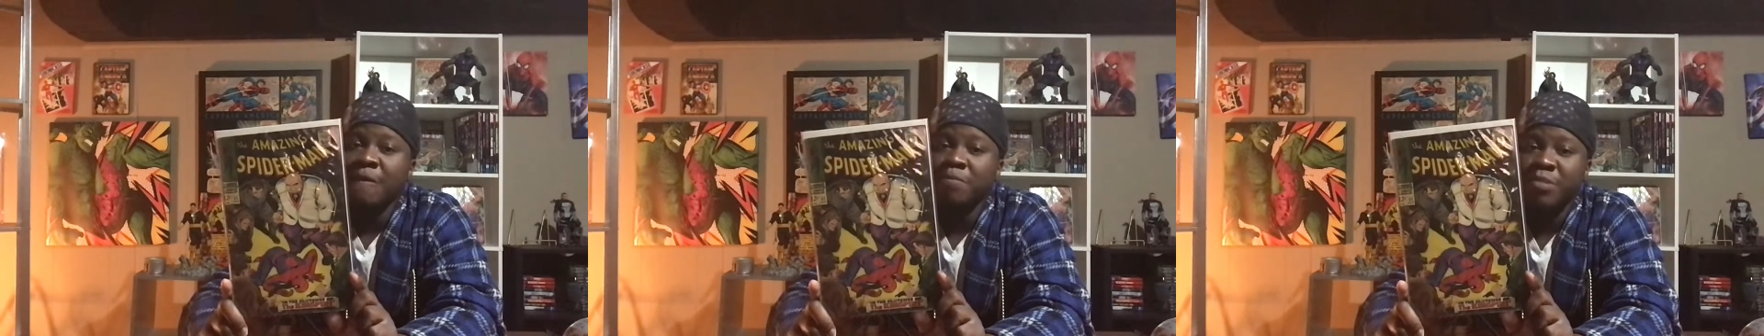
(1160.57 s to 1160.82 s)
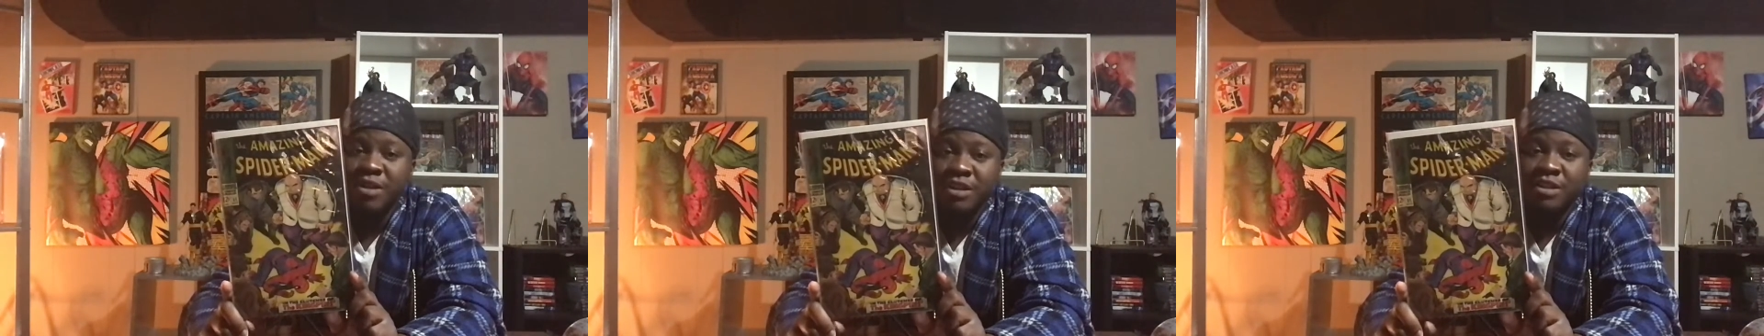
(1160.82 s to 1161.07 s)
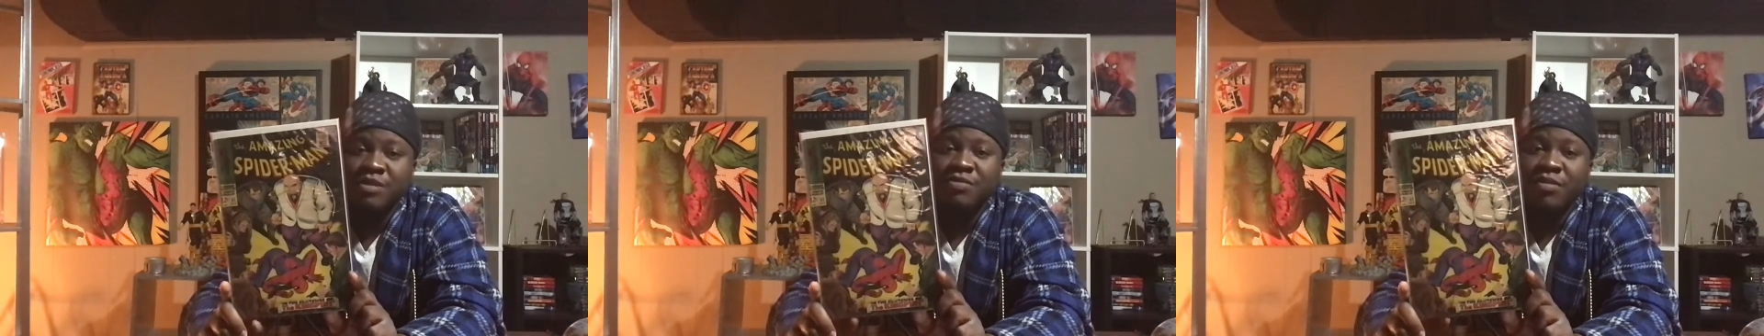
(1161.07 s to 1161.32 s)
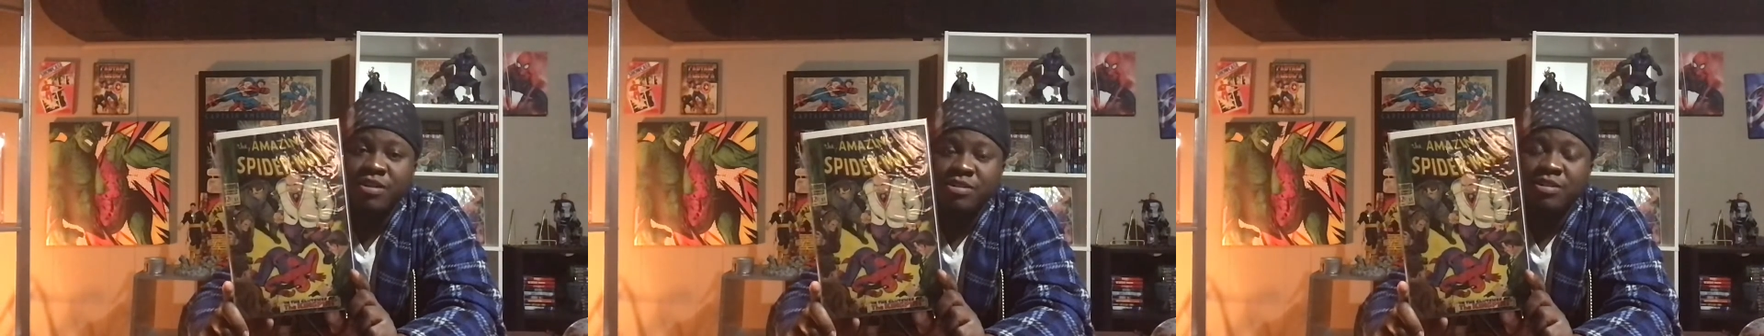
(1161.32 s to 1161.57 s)
But his
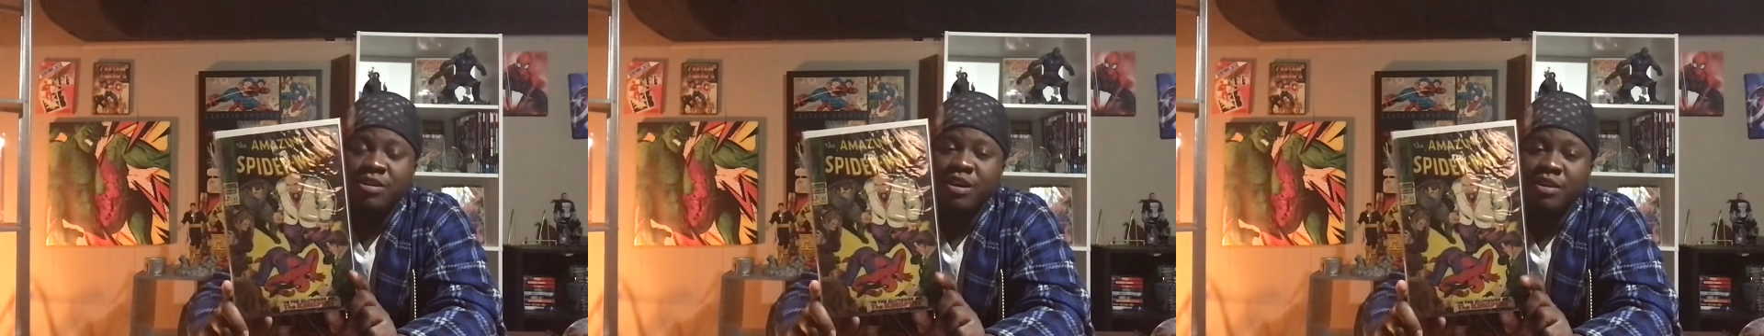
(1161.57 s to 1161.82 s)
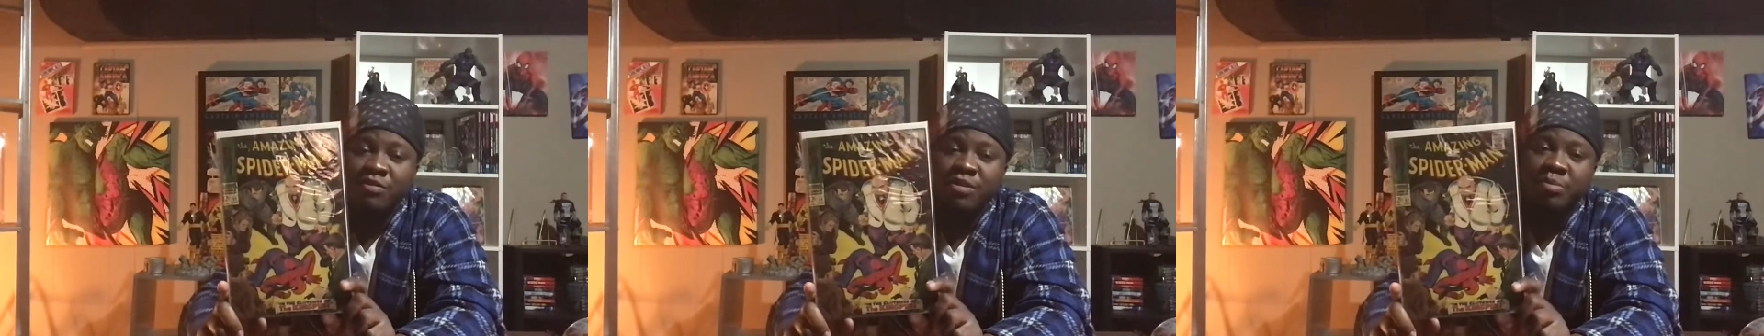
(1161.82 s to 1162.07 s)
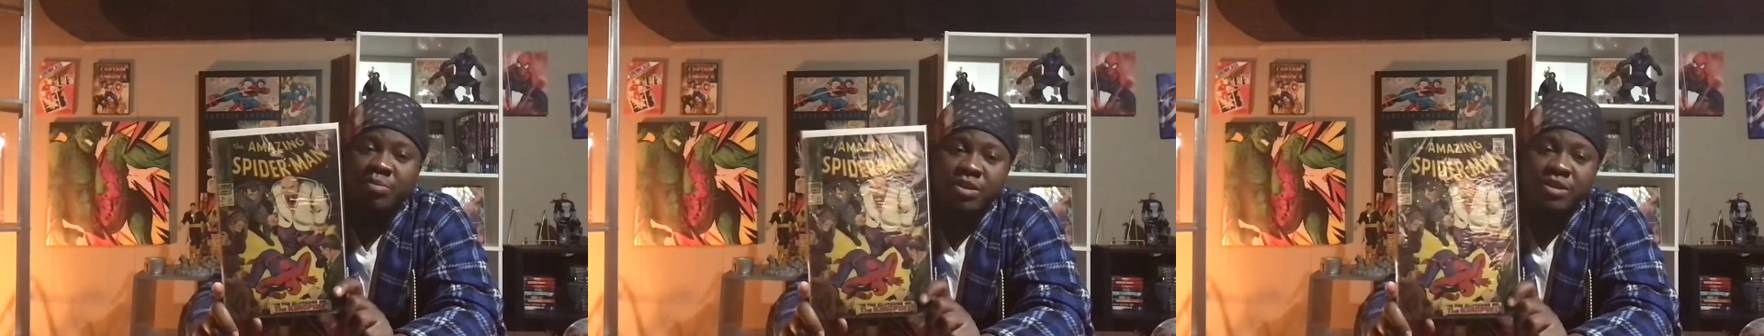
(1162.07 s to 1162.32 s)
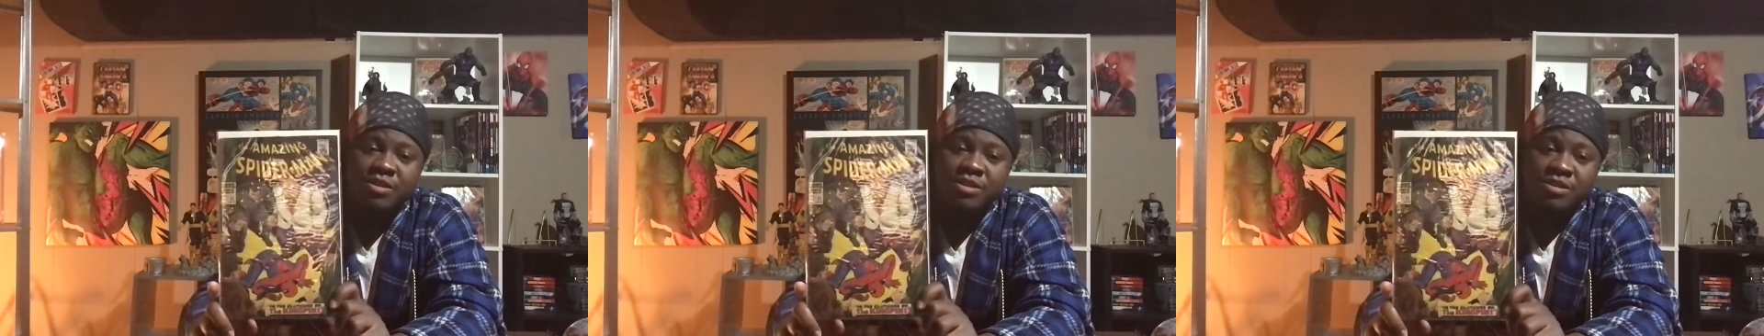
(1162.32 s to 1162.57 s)
first cover
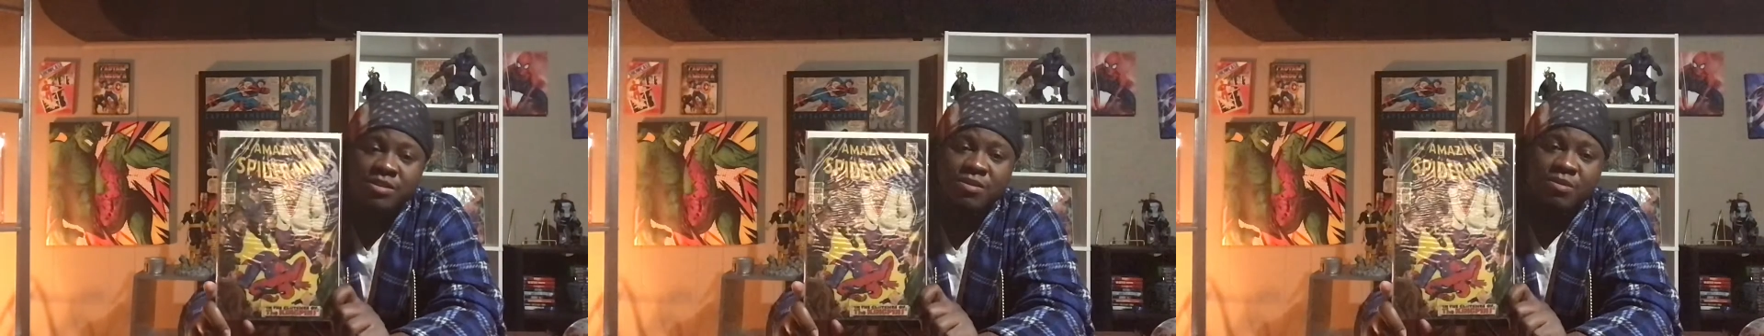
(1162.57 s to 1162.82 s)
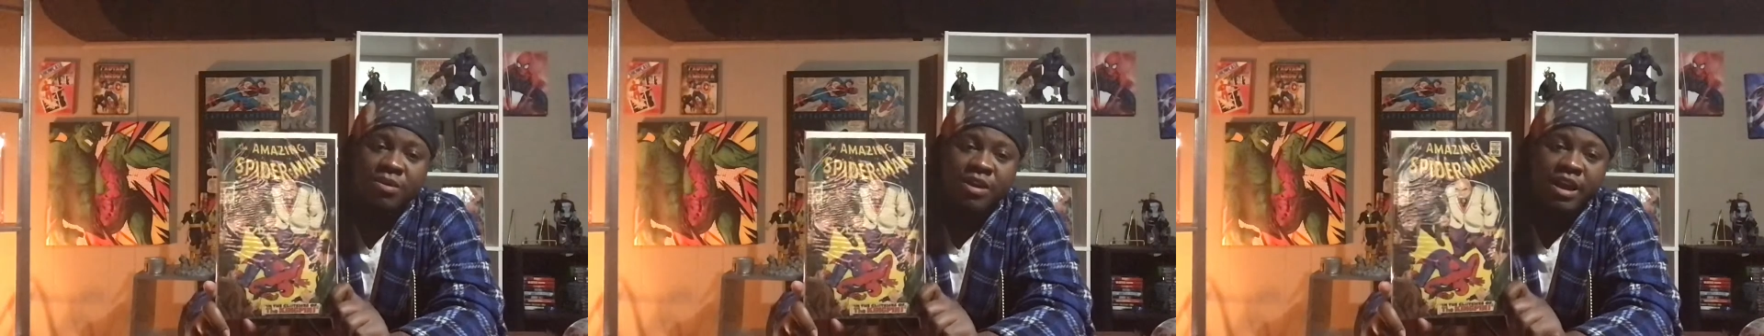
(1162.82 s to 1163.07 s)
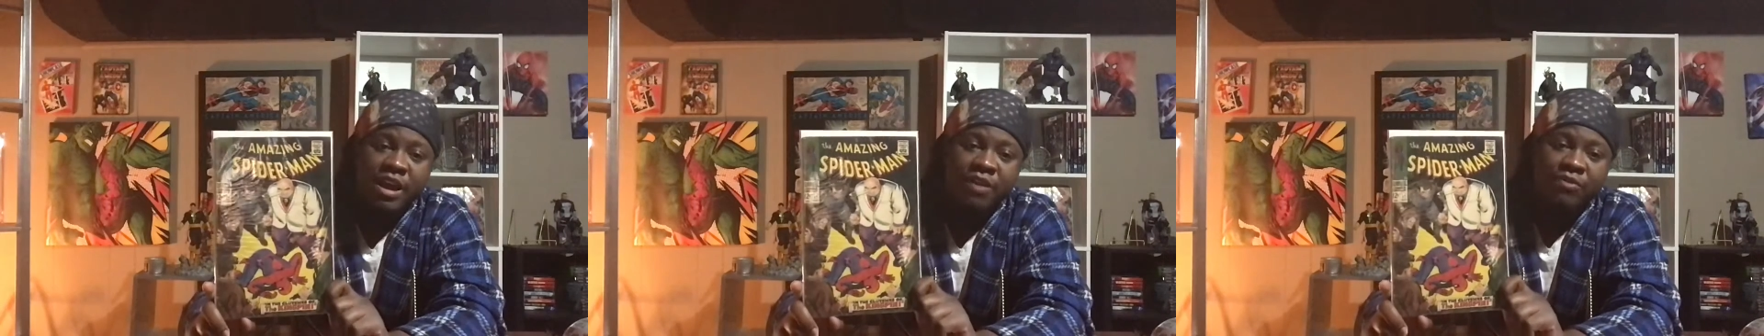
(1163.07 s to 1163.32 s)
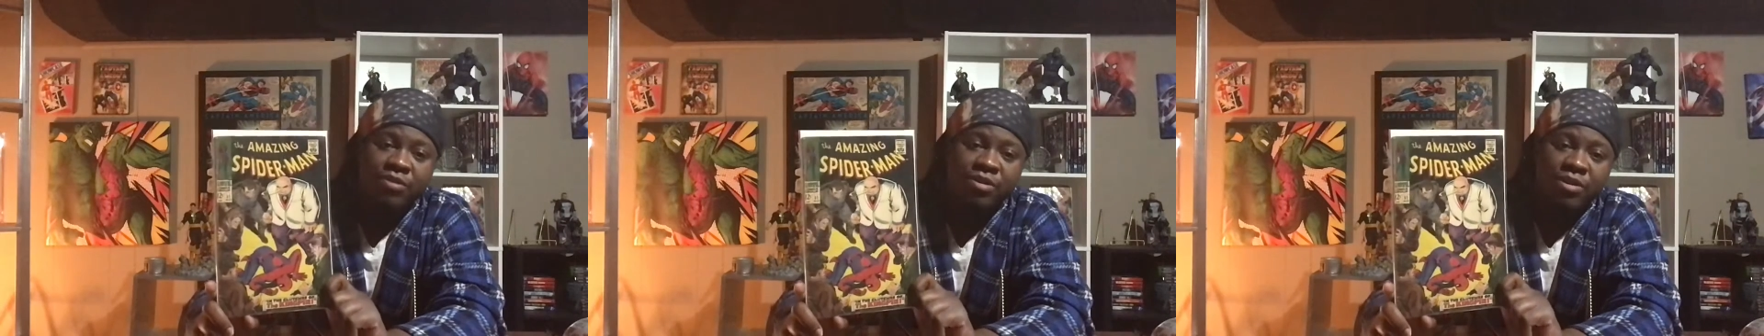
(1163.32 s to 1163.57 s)
appearance is the one
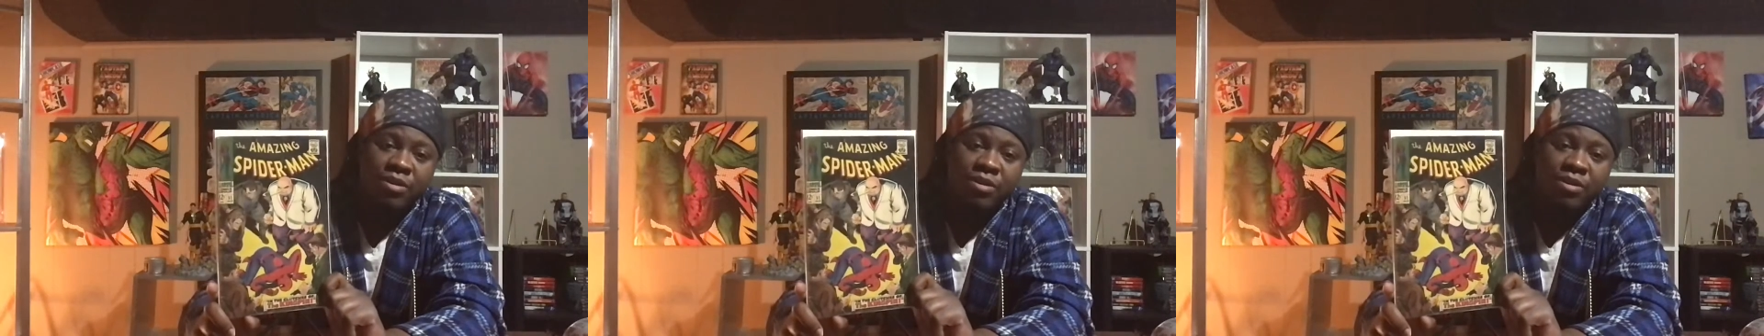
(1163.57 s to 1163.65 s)
after.